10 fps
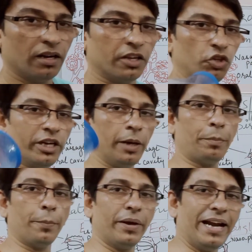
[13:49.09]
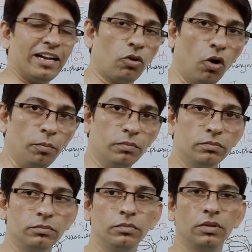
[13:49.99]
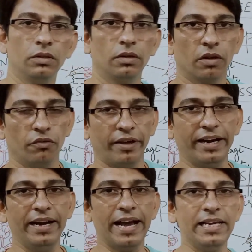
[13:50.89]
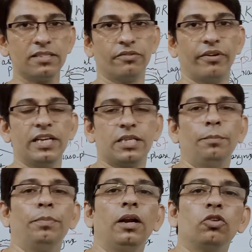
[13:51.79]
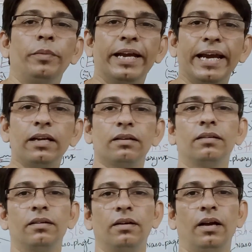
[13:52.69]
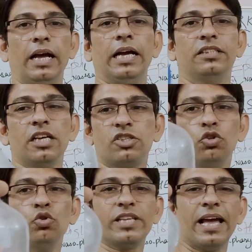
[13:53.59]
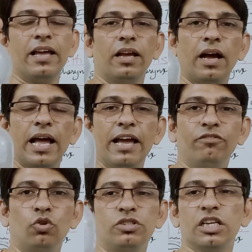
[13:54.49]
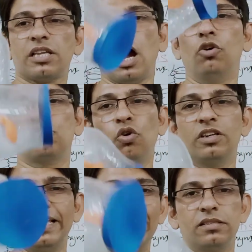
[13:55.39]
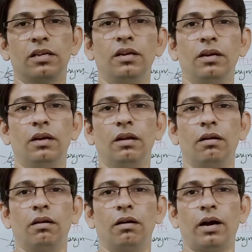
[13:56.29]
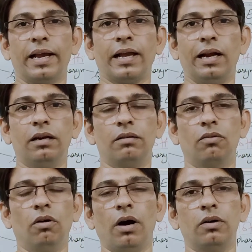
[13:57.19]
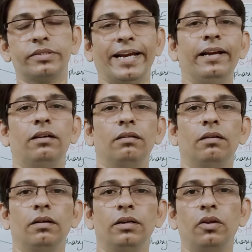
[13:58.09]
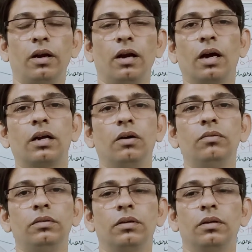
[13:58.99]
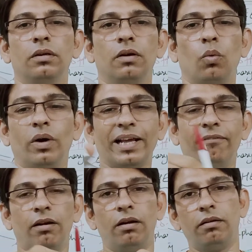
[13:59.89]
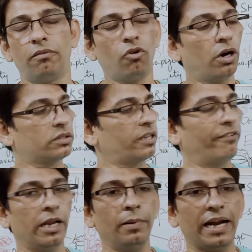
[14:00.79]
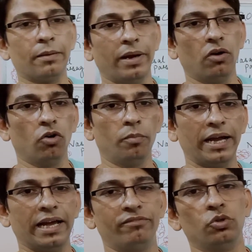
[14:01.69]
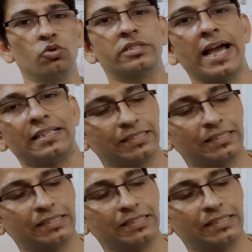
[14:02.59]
you can prepare at home. Very nice, very simple to make it. I have used just household things. I can't go outside during lockdown. Whatever was available at my home, I have used that